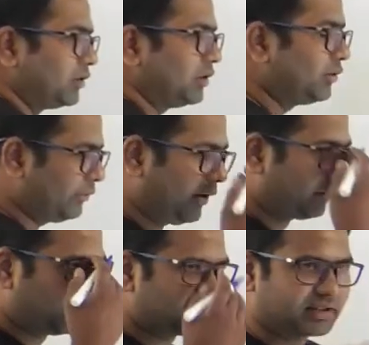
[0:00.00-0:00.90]
Since we
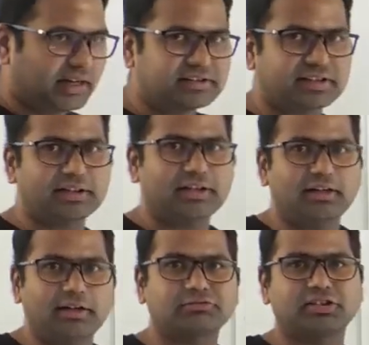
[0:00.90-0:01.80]
have both right sided
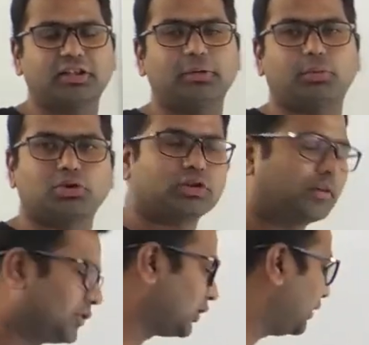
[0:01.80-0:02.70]
and left sided portion
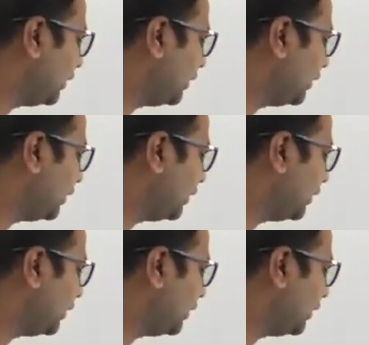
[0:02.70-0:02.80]
of the